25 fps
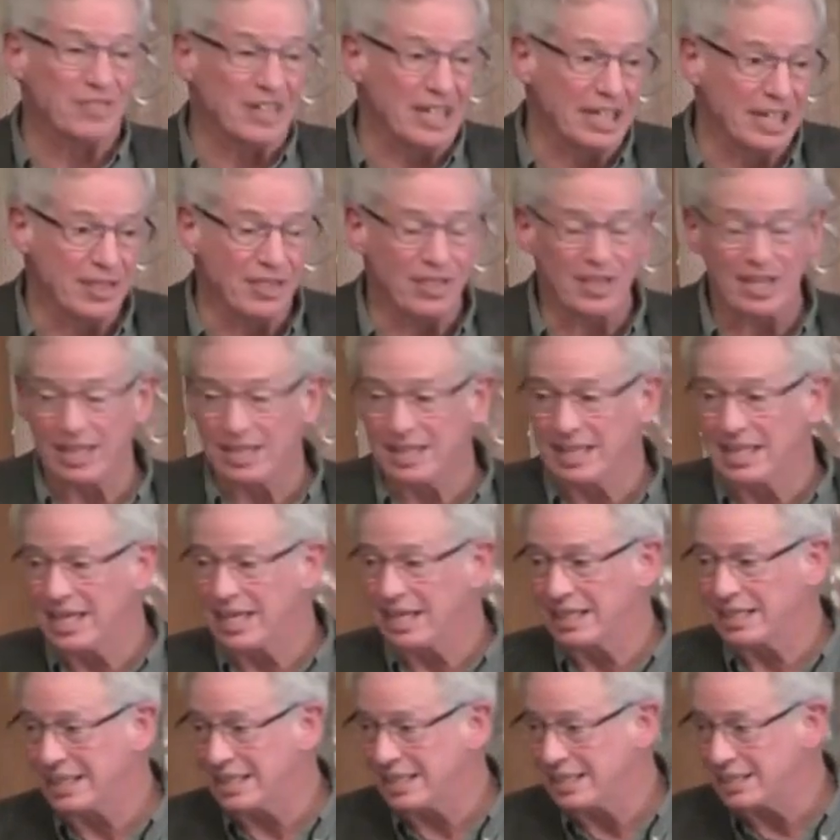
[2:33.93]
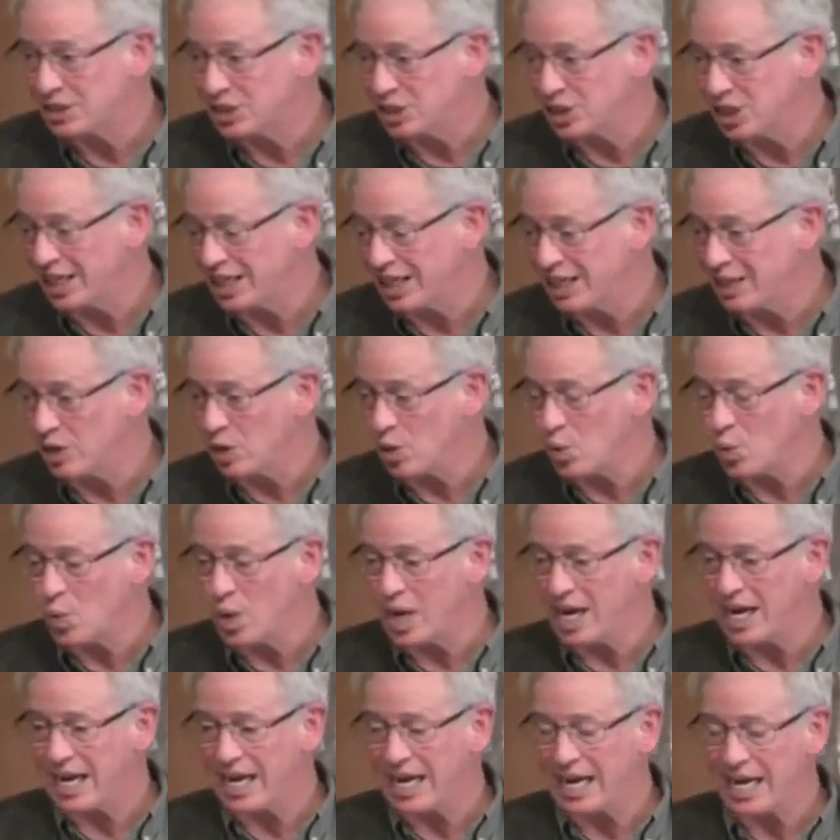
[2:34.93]
anything that gets in the
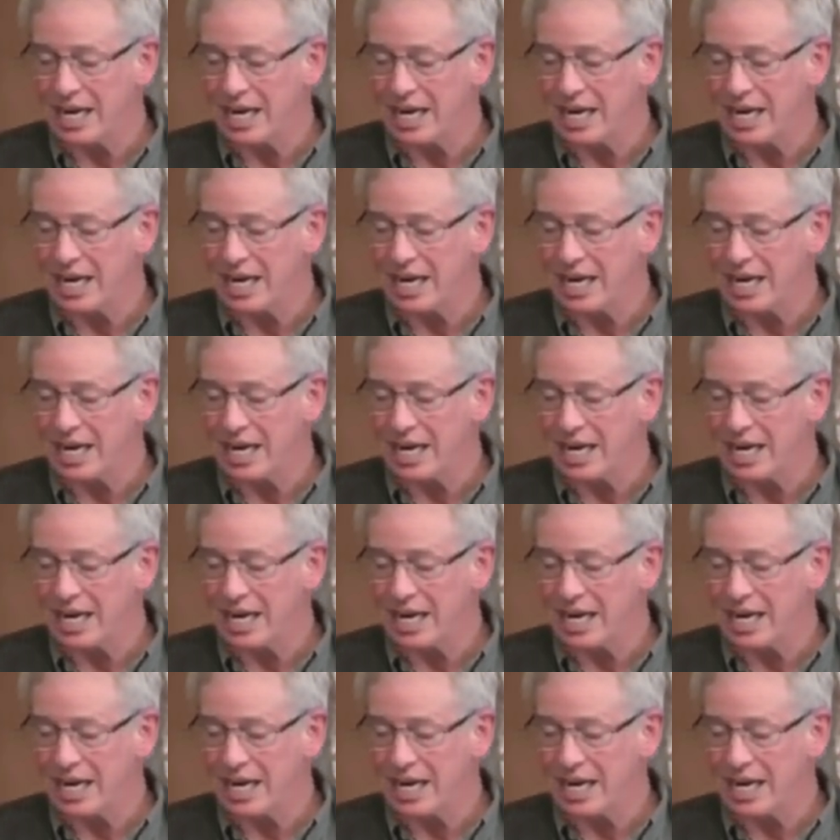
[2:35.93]
way